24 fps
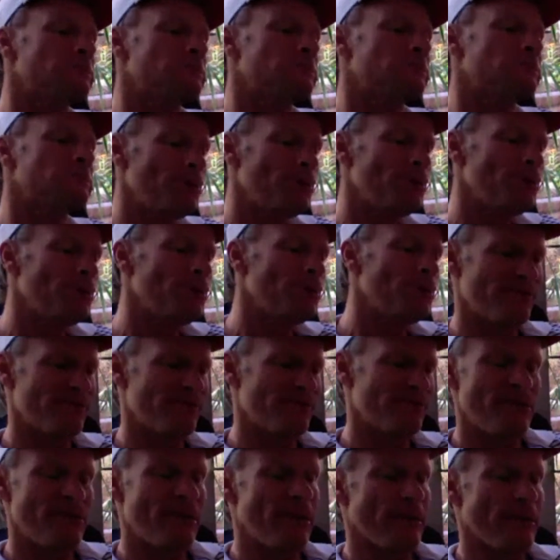we've been
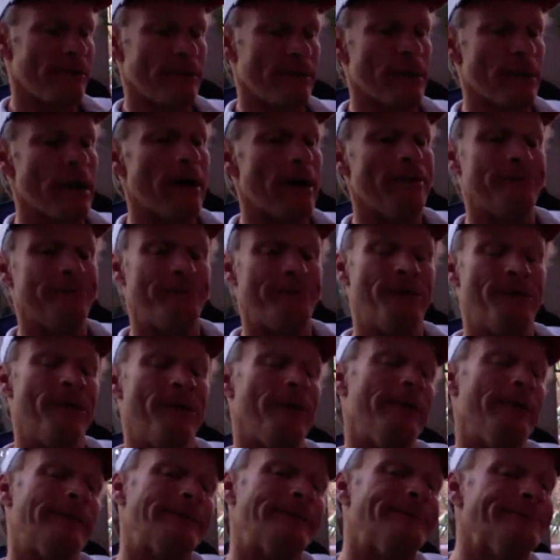a
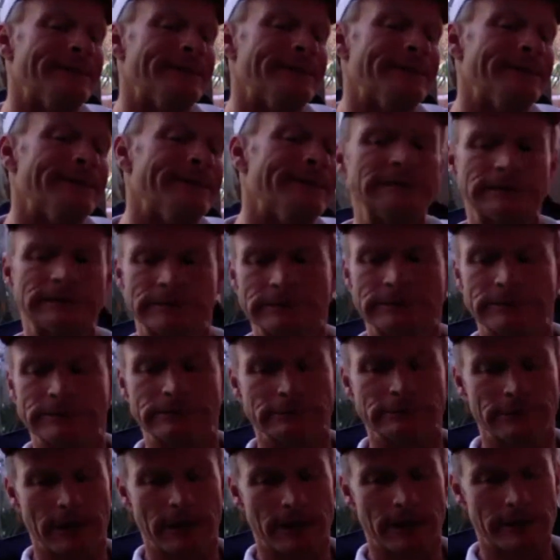nature
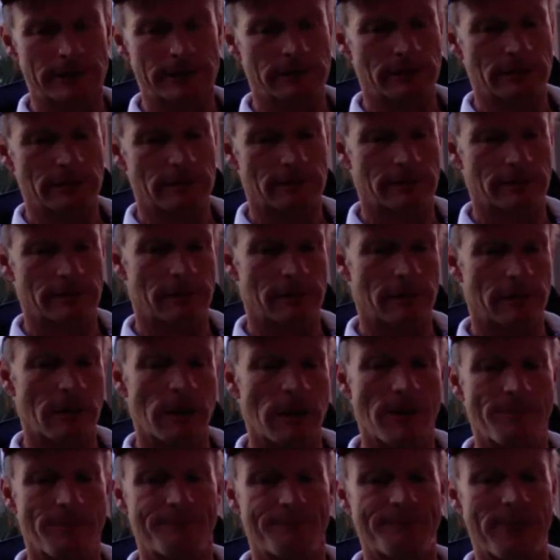director
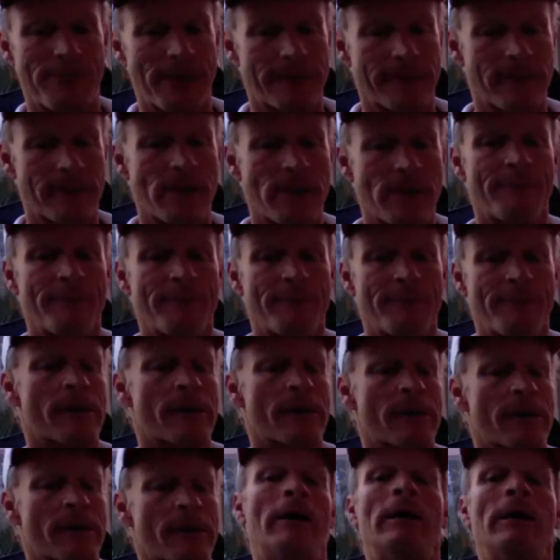that
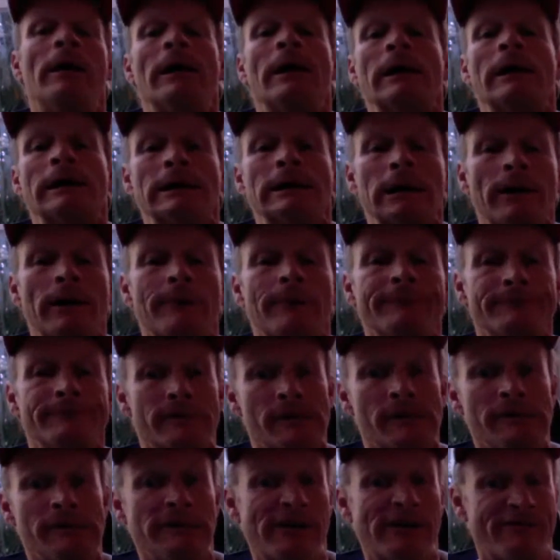comes in
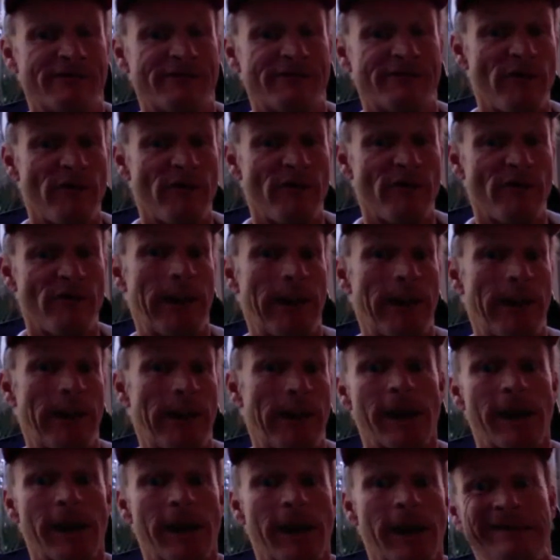every week and
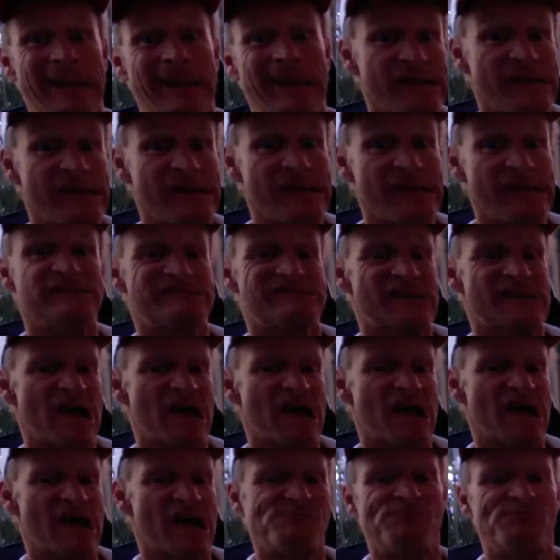teaches
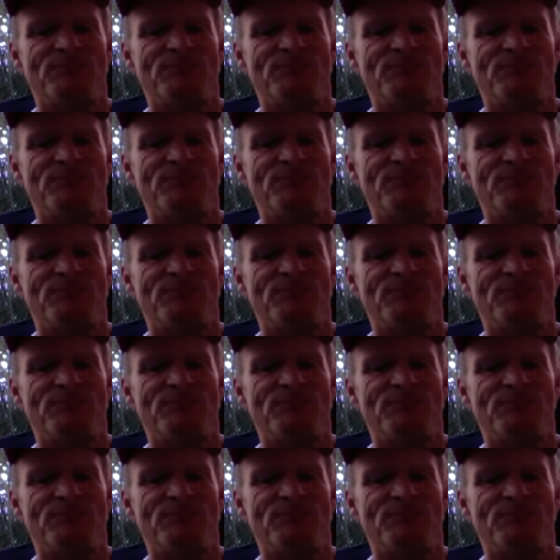them